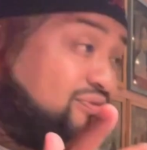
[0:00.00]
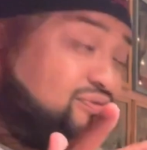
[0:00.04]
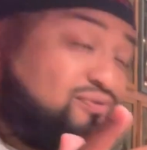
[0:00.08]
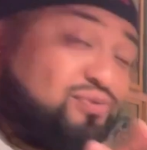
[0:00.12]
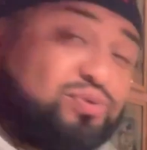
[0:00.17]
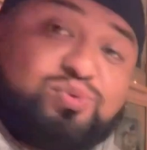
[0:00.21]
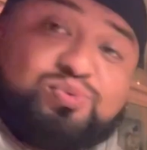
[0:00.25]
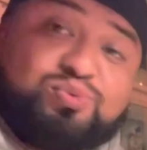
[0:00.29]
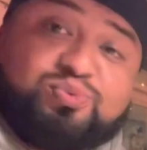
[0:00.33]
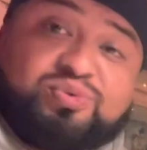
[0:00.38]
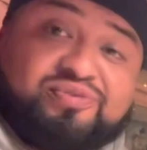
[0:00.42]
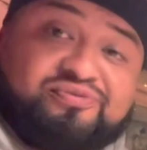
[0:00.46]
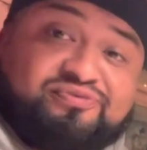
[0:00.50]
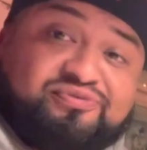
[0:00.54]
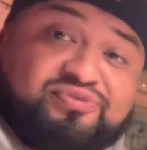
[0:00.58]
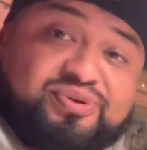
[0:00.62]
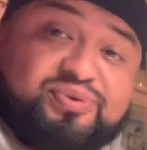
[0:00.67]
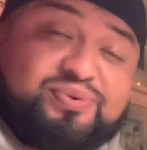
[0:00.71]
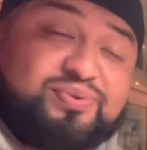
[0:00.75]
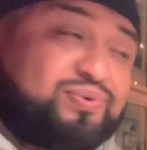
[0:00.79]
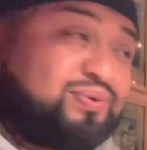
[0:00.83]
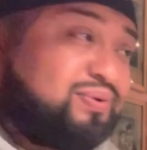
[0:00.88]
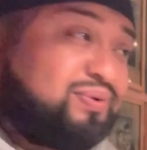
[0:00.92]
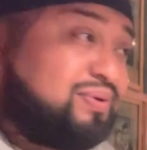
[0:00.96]
food
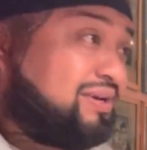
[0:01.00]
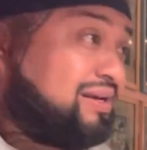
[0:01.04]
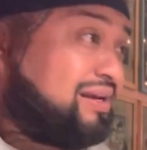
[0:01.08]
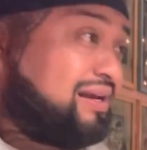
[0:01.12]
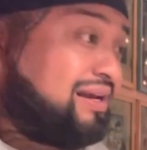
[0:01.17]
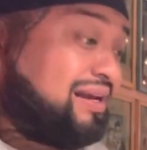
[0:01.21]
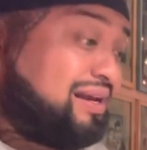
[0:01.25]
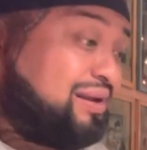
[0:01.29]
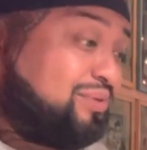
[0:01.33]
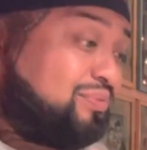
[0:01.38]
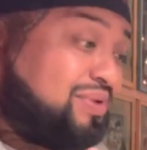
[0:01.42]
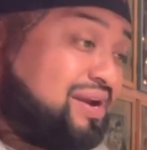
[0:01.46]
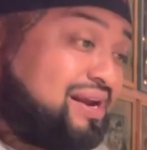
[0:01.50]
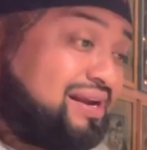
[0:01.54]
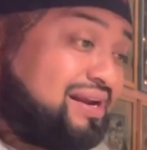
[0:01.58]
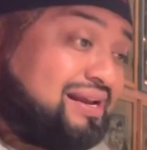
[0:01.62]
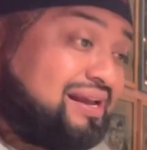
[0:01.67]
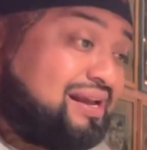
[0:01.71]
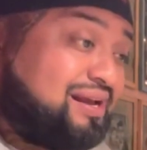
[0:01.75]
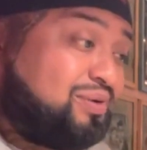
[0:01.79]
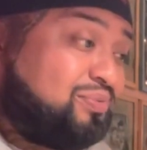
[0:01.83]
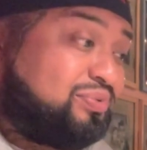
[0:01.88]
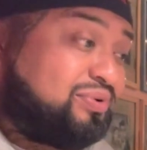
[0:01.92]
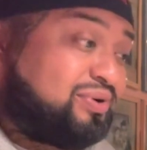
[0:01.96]
review. And right
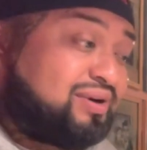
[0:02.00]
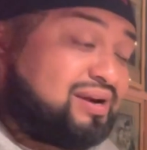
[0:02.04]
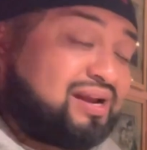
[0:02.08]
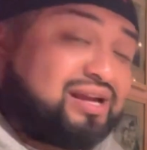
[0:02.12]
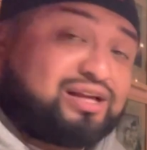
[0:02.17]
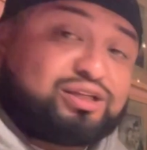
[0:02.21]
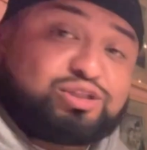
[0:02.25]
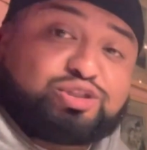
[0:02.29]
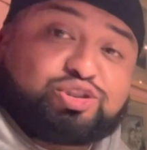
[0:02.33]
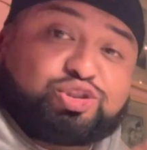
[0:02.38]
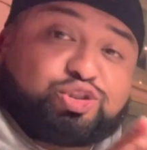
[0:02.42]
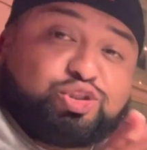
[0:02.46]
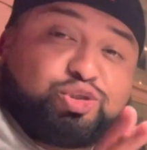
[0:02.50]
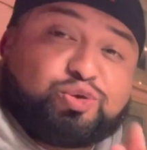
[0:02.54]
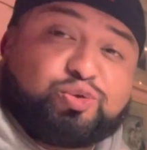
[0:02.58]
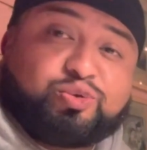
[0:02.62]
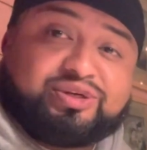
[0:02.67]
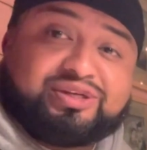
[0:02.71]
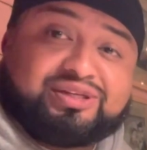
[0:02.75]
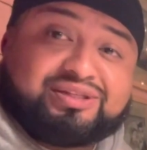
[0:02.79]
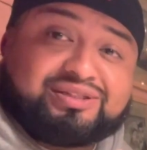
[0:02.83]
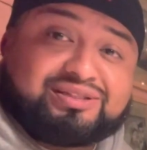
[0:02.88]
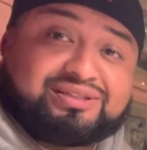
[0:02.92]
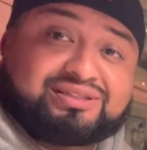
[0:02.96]
now we're at
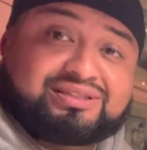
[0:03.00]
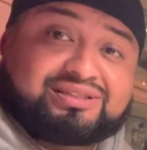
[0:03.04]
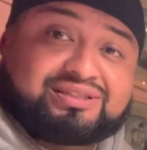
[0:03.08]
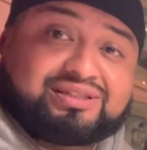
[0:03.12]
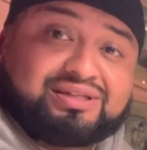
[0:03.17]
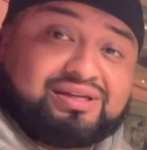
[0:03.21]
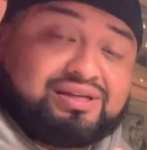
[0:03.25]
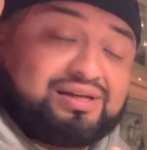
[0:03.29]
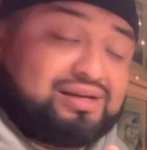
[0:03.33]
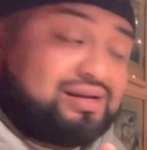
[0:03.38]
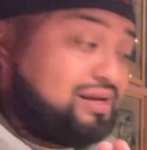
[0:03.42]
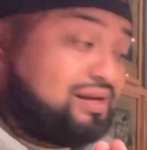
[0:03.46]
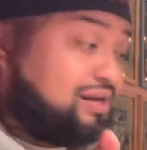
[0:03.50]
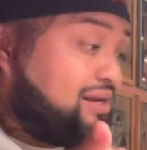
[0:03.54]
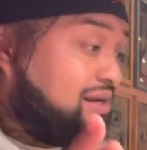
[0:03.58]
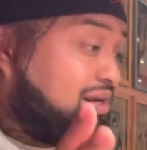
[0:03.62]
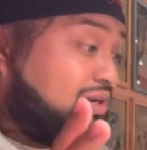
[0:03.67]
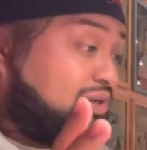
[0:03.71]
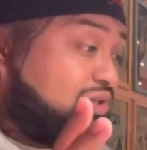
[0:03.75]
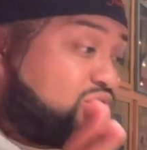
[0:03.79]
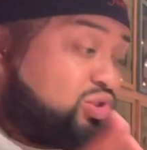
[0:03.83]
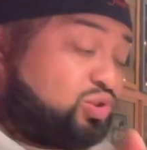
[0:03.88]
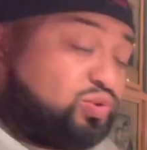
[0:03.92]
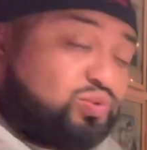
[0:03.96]
Chuy's.
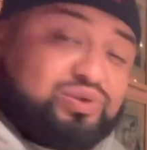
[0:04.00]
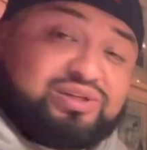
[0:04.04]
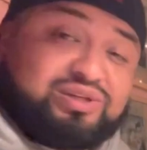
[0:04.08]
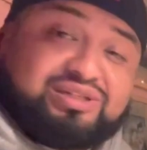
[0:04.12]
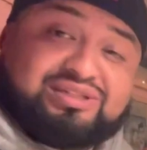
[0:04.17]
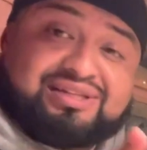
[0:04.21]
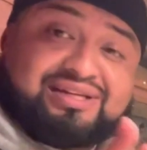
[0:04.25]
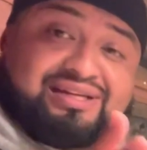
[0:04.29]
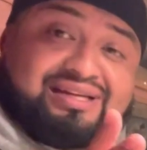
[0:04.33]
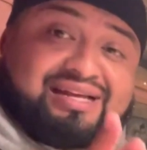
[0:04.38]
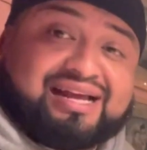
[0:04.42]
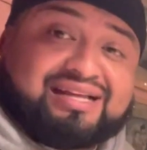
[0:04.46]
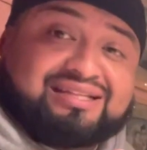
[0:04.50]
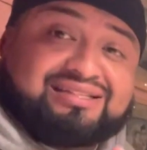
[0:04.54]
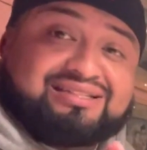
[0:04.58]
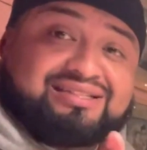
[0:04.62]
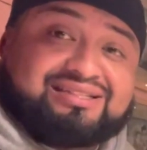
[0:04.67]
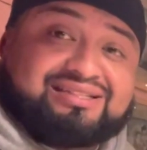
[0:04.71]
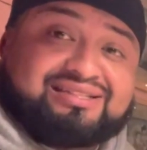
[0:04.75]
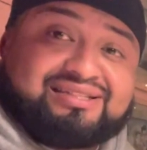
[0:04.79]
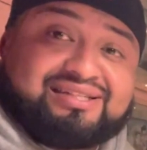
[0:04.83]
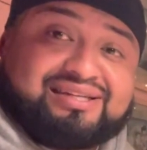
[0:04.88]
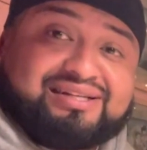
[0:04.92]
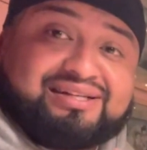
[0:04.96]
Chuy's in
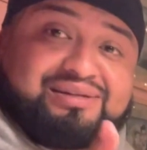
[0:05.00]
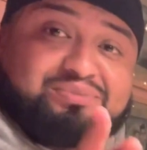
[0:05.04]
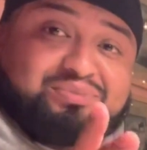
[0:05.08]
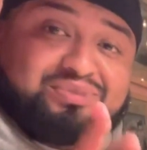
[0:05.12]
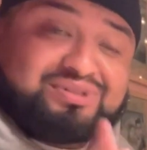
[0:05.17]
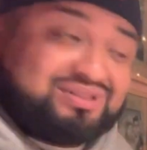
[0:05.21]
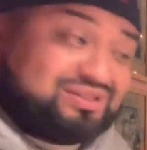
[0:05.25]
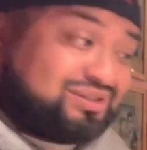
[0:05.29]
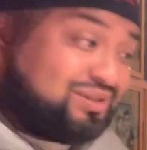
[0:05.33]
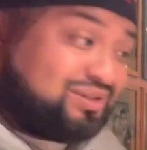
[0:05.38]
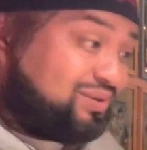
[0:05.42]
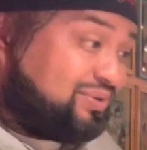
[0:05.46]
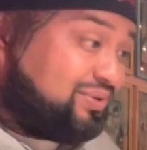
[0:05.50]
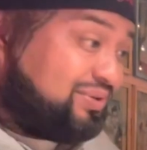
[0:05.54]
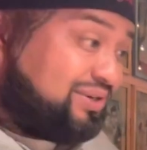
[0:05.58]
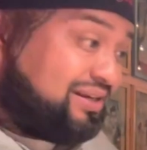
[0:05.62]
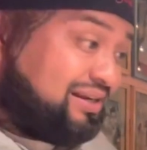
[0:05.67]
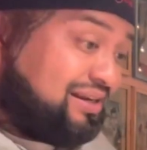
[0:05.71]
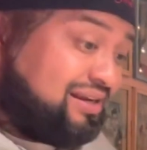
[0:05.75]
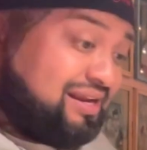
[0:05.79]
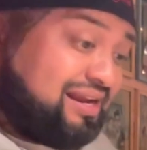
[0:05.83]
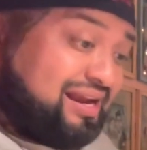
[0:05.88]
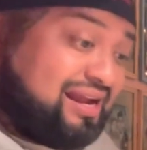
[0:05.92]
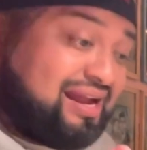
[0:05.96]
Kansas City,
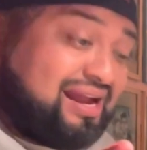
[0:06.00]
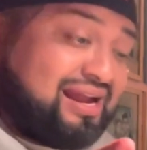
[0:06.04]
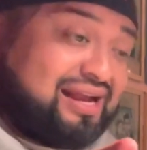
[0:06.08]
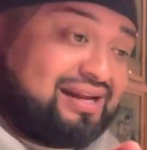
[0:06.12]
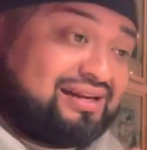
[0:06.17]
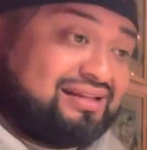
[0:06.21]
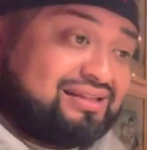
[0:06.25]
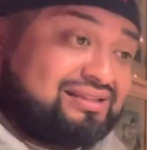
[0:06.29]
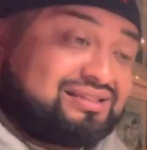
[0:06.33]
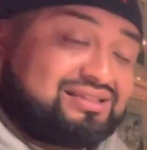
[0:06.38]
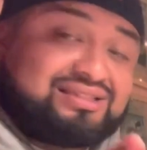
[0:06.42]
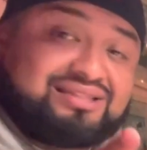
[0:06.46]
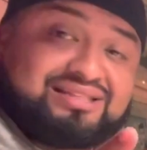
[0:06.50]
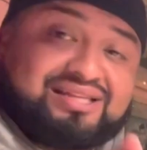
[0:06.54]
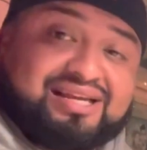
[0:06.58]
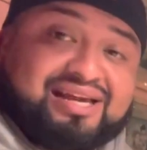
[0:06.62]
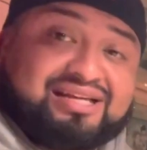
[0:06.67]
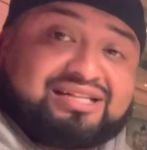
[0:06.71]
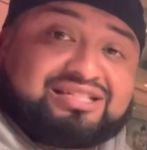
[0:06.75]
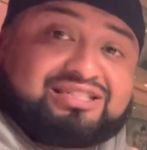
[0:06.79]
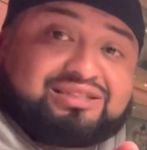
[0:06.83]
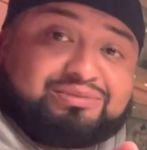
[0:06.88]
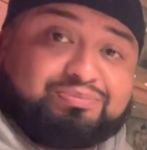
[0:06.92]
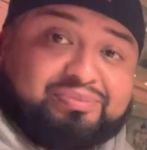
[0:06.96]
Missouri. And it's
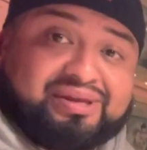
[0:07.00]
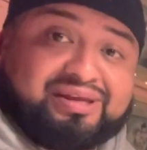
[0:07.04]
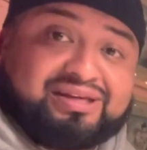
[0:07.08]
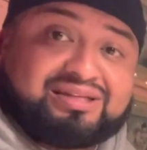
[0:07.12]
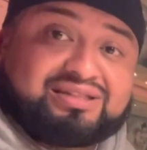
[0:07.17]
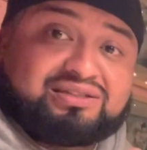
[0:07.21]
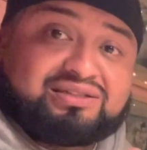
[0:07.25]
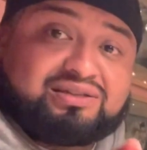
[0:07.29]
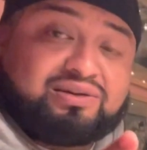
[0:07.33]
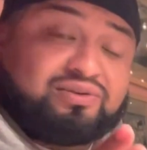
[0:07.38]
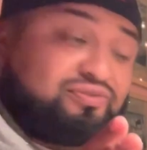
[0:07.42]
Tex-Mex